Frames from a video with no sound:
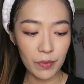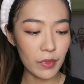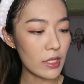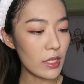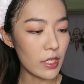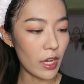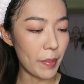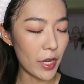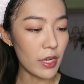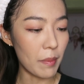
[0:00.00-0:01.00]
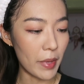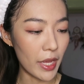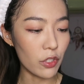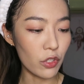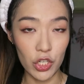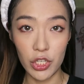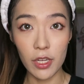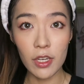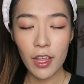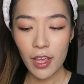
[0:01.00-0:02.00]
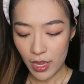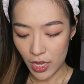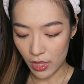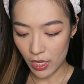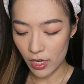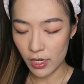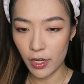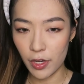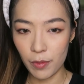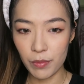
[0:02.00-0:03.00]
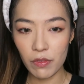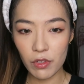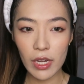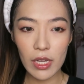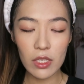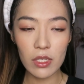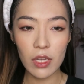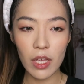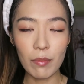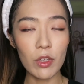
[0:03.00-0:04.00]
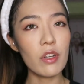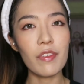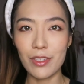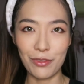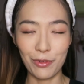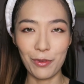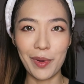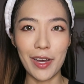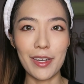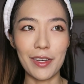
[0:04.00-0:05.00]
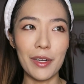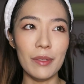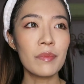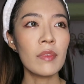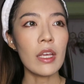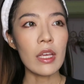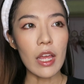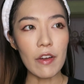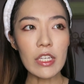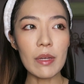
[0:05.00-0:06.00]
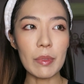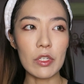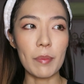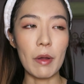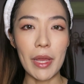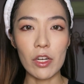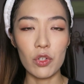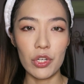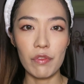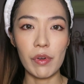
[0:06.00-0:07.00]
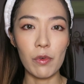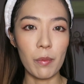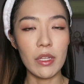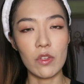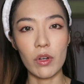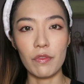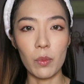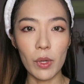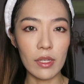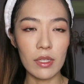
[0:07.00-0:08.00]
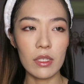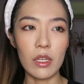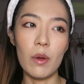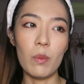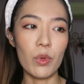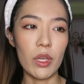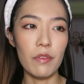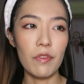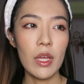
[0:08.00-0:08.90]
This is the Better Than Matte cushion. And then if you guys, I'm not sure if you guys know, but every time people talk about matte cushion, right, Rom&nd is one of the ones with